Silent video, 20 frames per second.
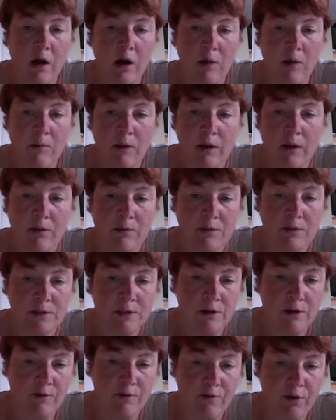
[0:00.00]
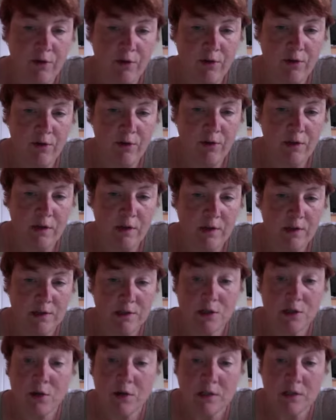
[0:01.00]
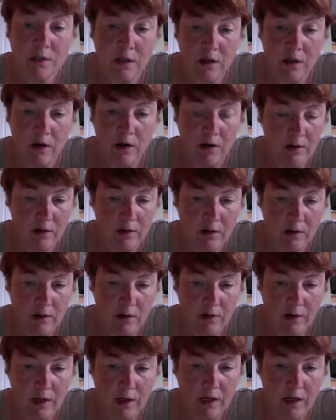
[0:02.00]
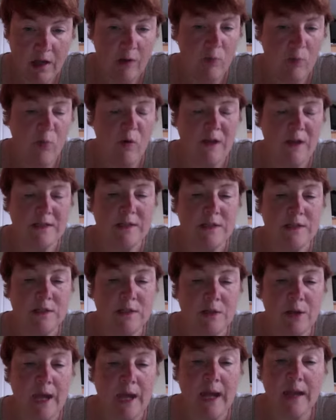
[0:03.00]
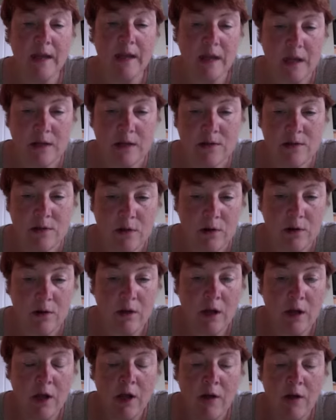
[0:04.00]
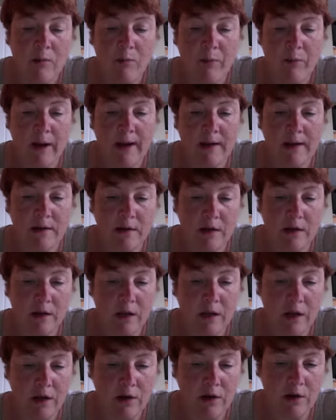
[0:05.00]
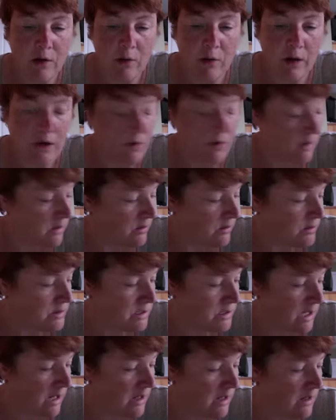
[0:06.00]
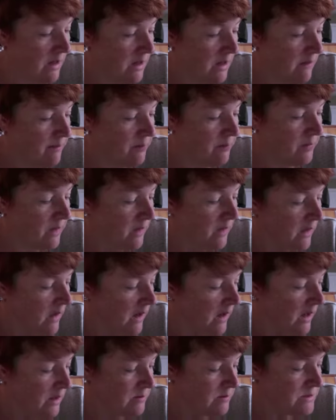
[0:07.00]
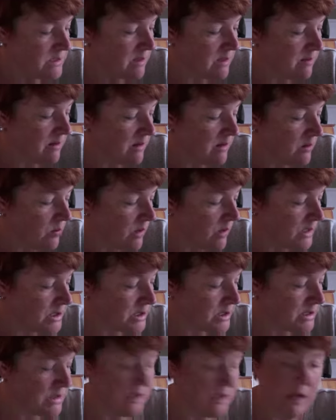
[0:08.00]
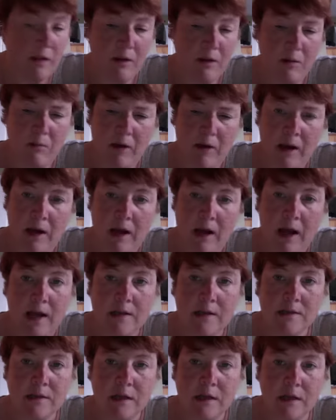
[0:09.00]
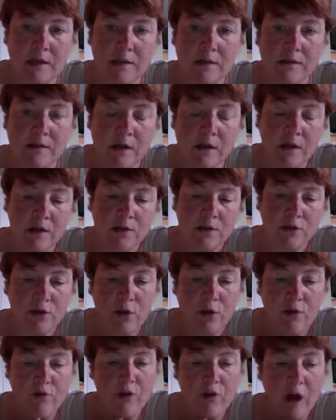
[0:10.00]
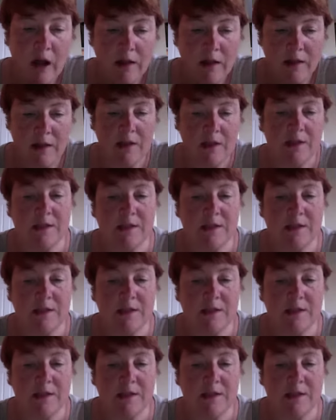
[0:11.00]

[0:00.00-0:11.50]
It was to further the students along in their learning. It wasn't to get an answer, but to lead to greater understanding. Some of the questions that they might ask is, so you've got this,